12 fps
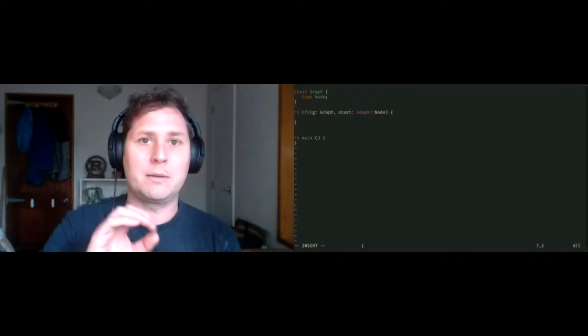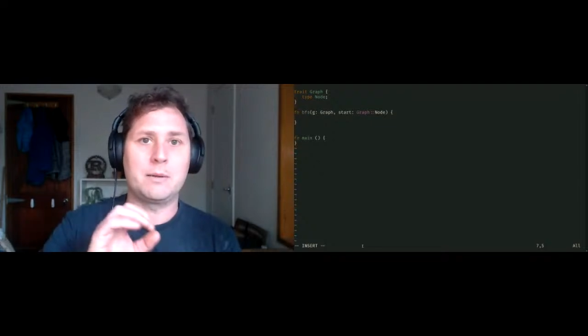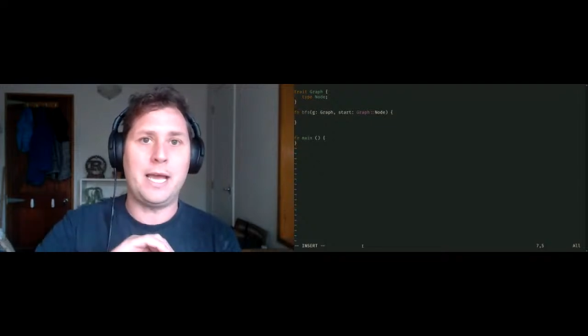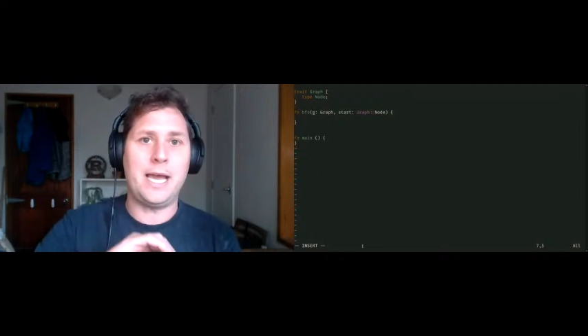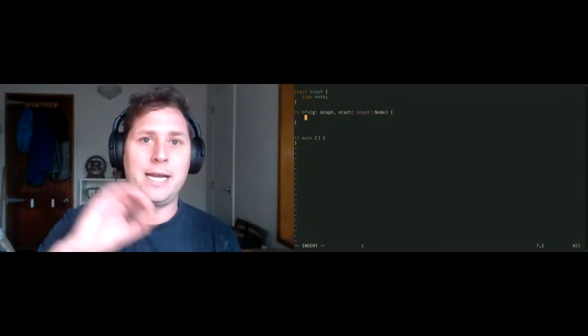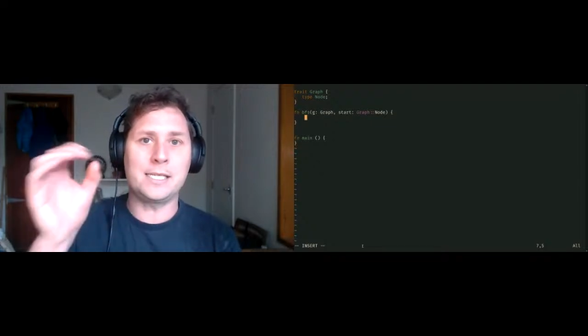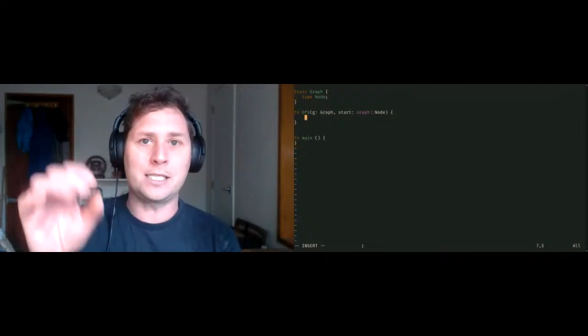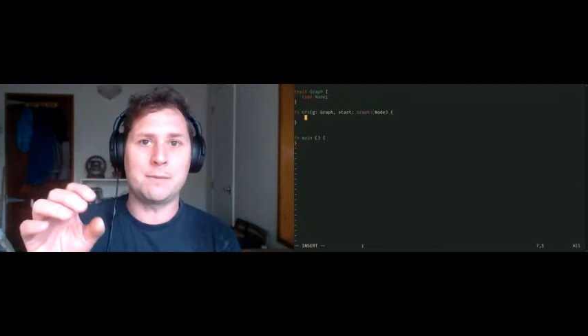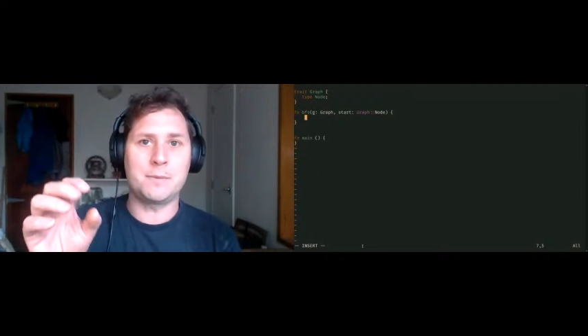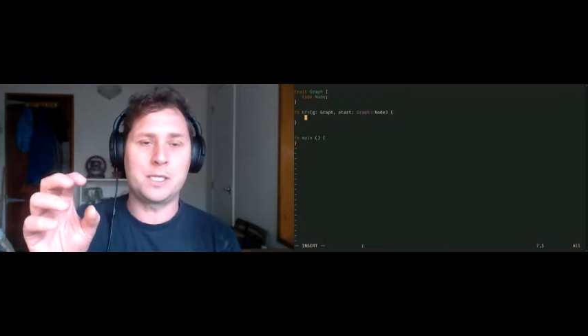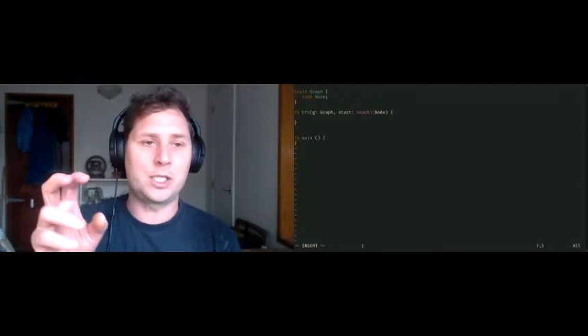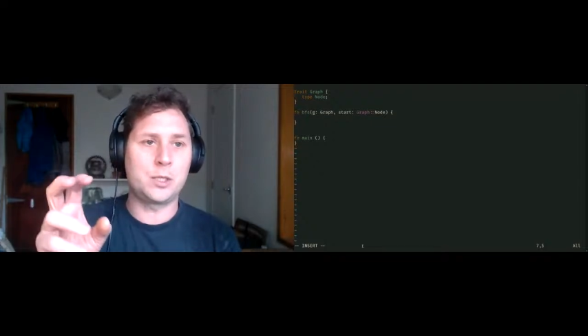adding
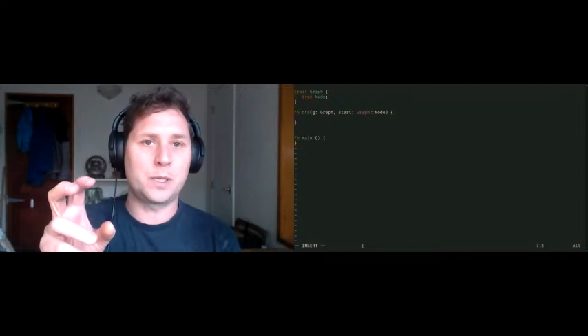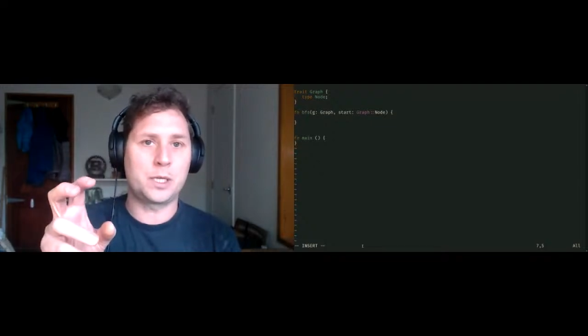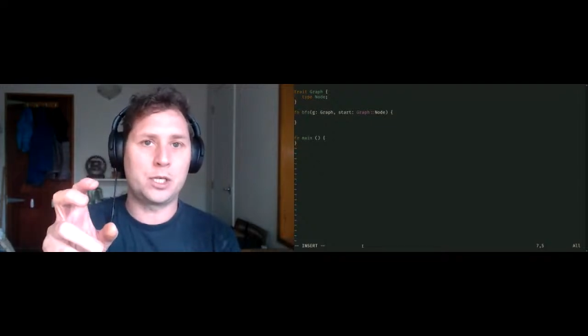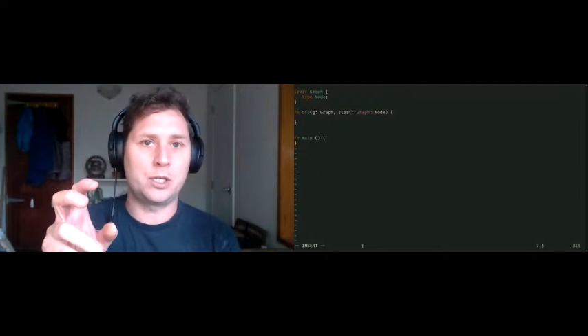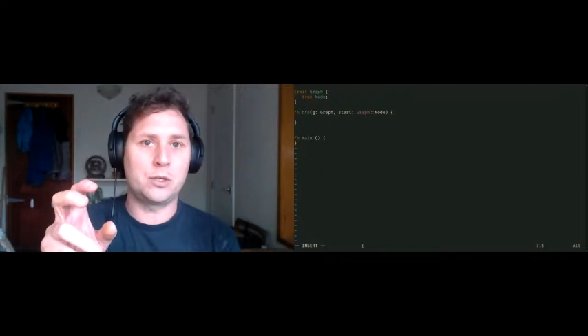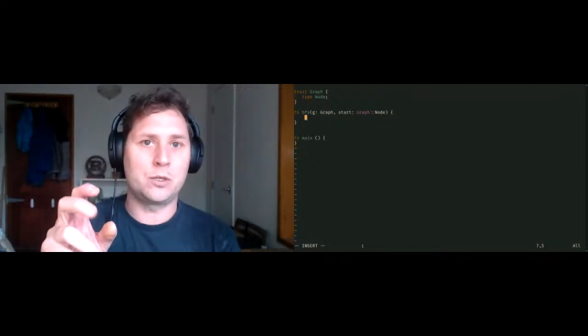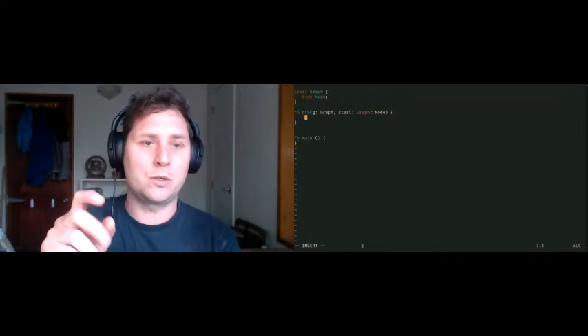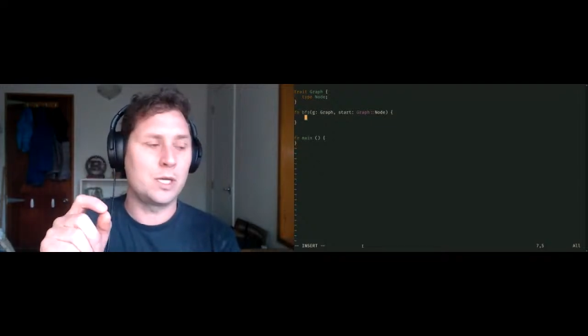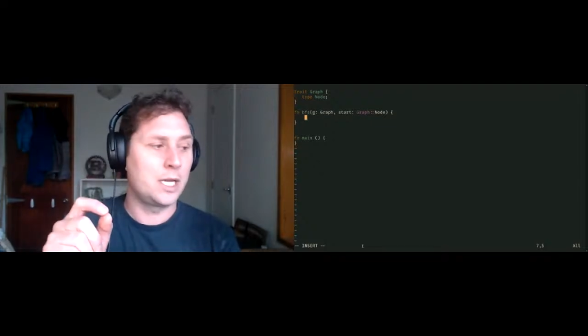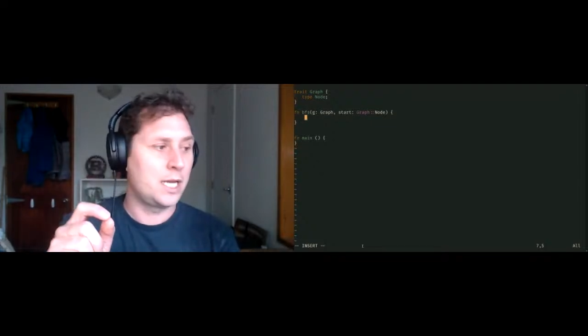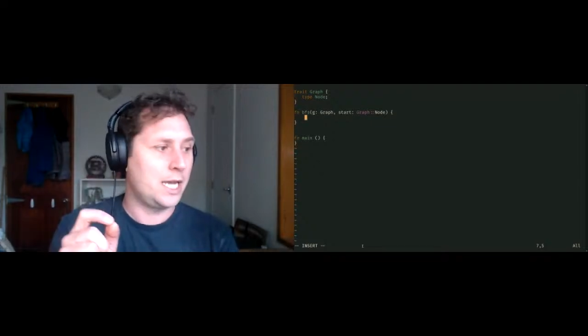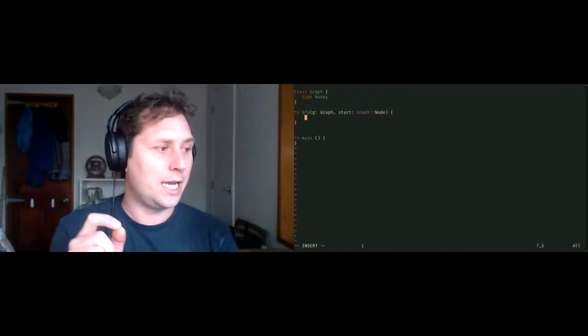something to a queue,
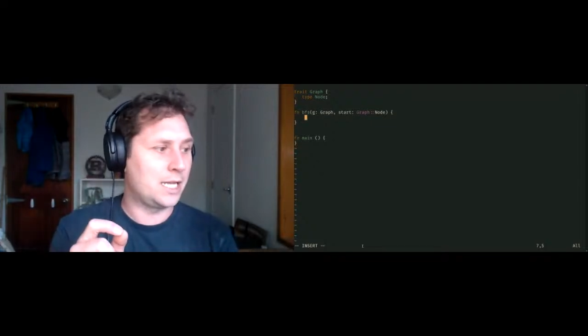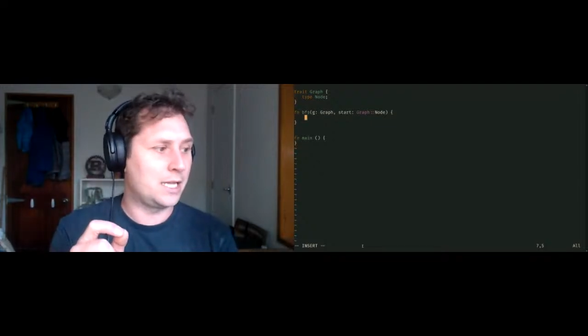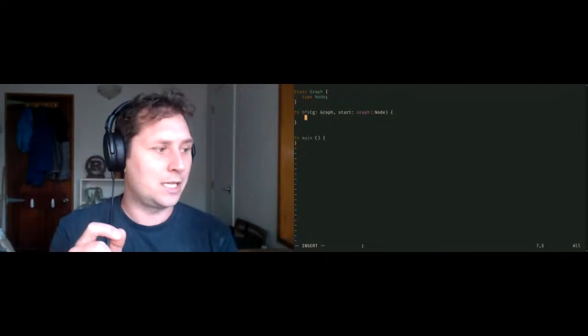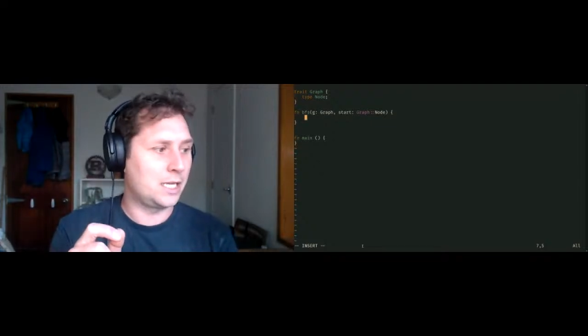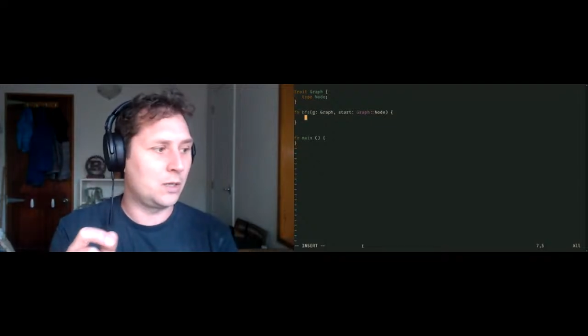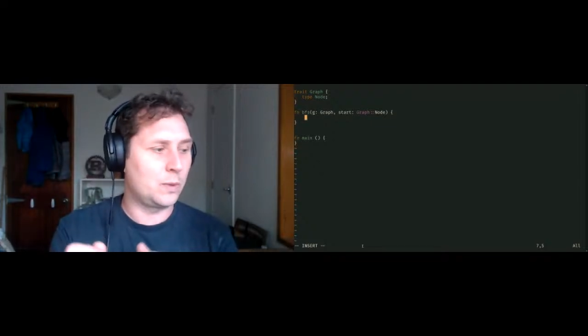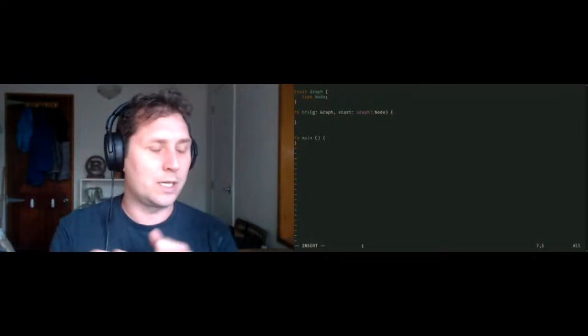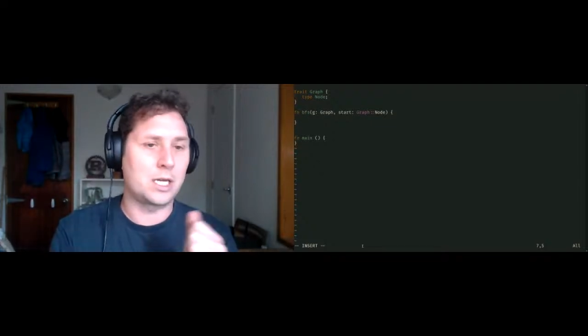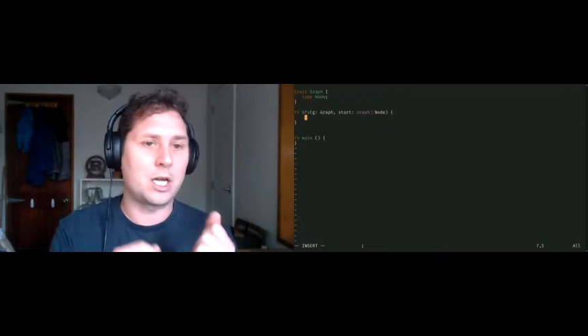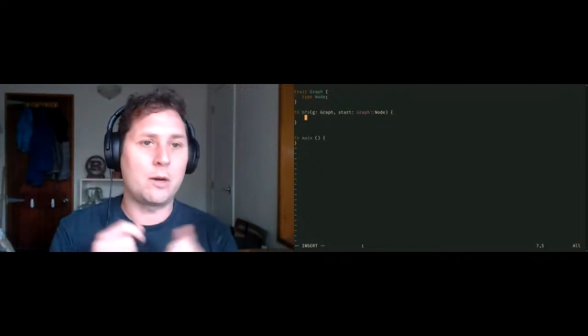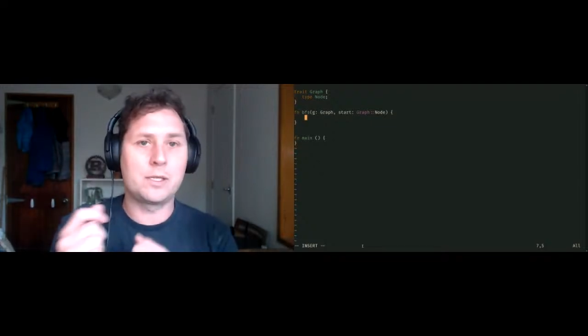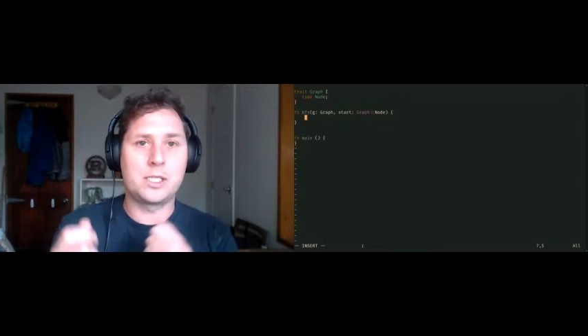and then we are
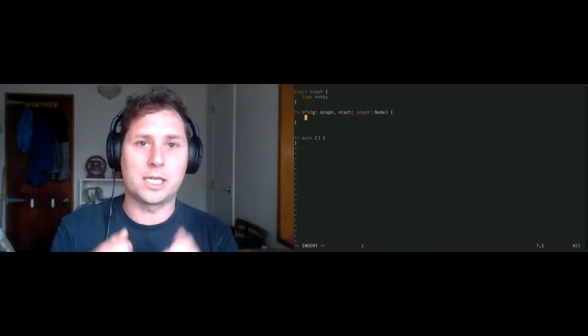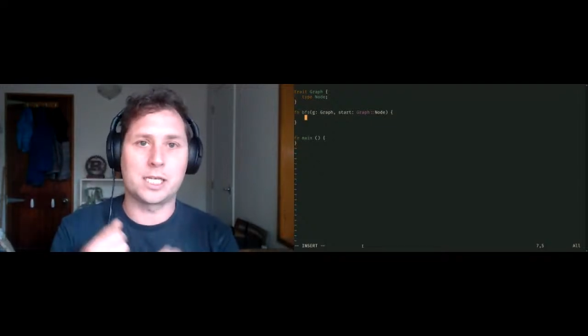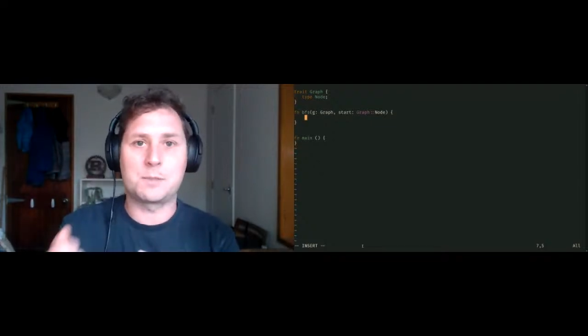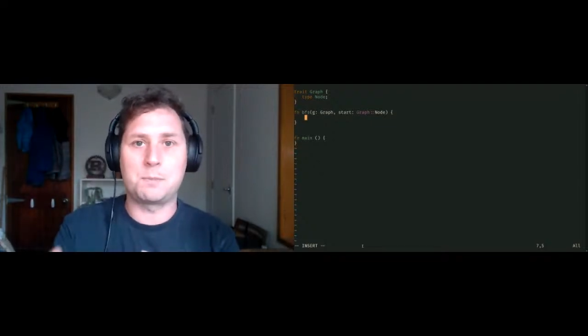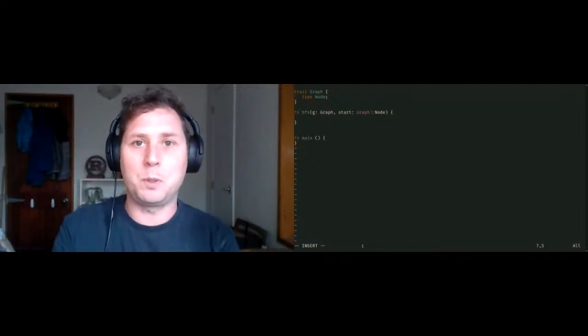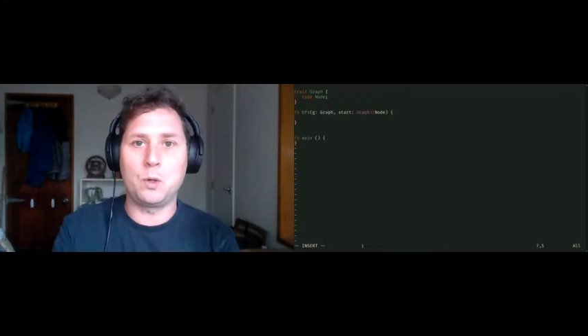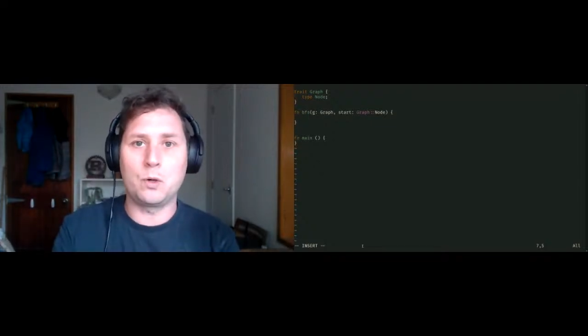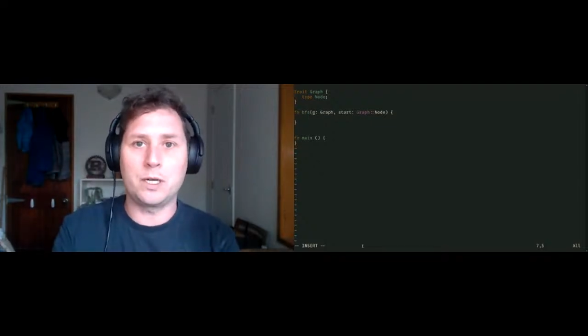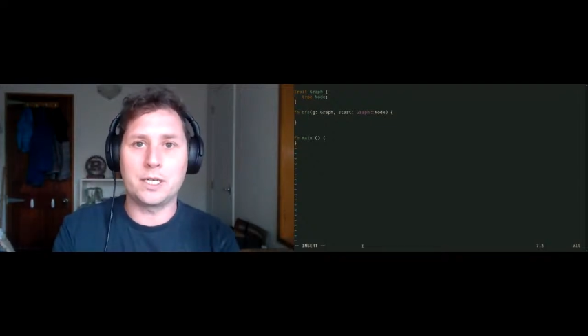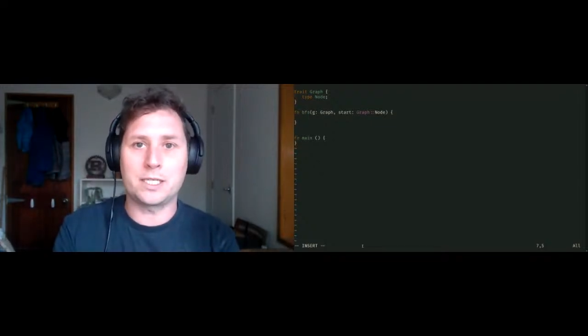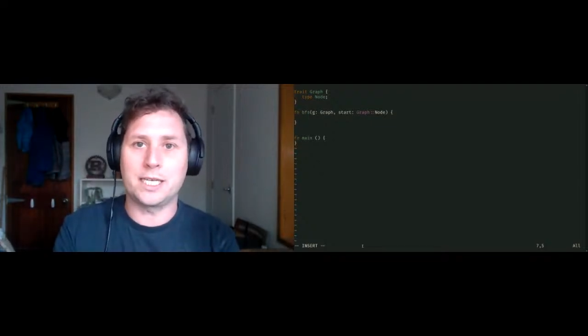going to explore it.